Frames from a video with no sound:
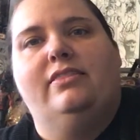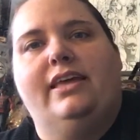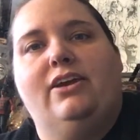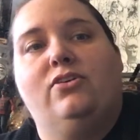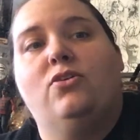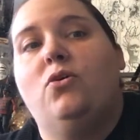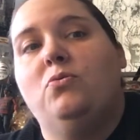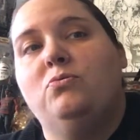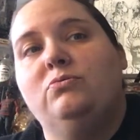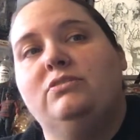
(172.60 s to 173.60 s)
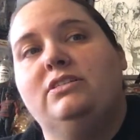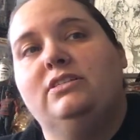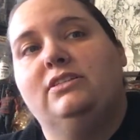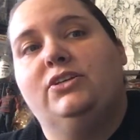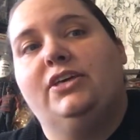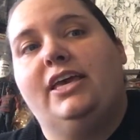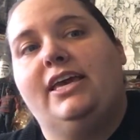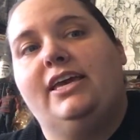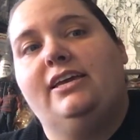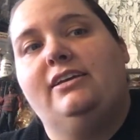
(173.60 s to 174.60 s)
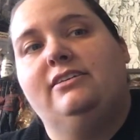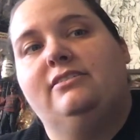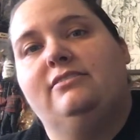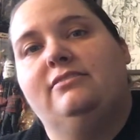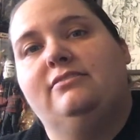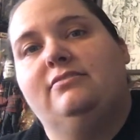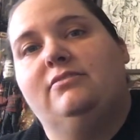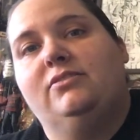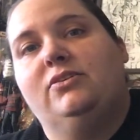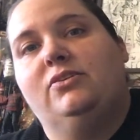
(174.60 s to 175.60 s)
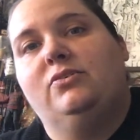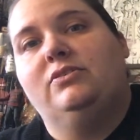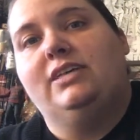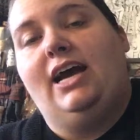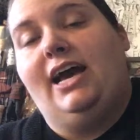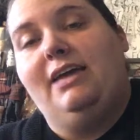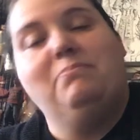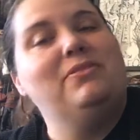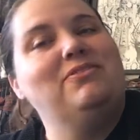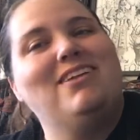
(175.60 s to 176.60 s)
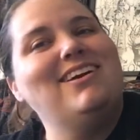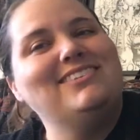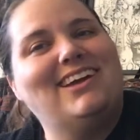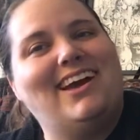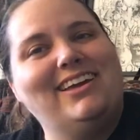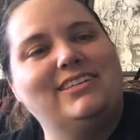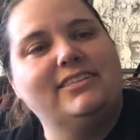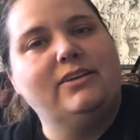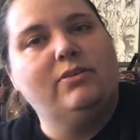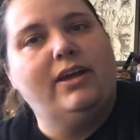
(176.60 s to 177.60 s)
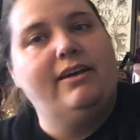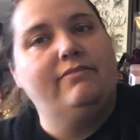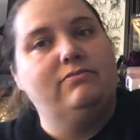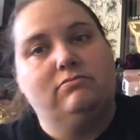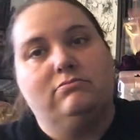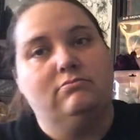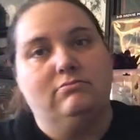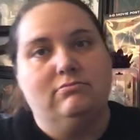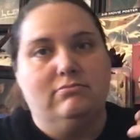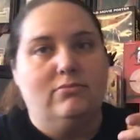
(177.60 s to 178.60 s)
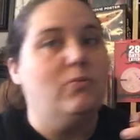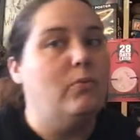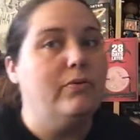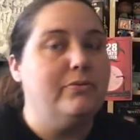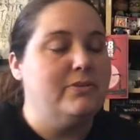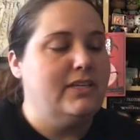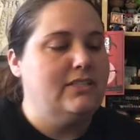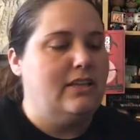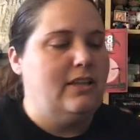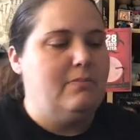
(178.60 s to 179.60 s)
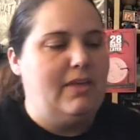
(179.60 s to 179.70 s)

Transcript: They are gold looking dye, but they're not dye because they don't have 1 through 6 on them.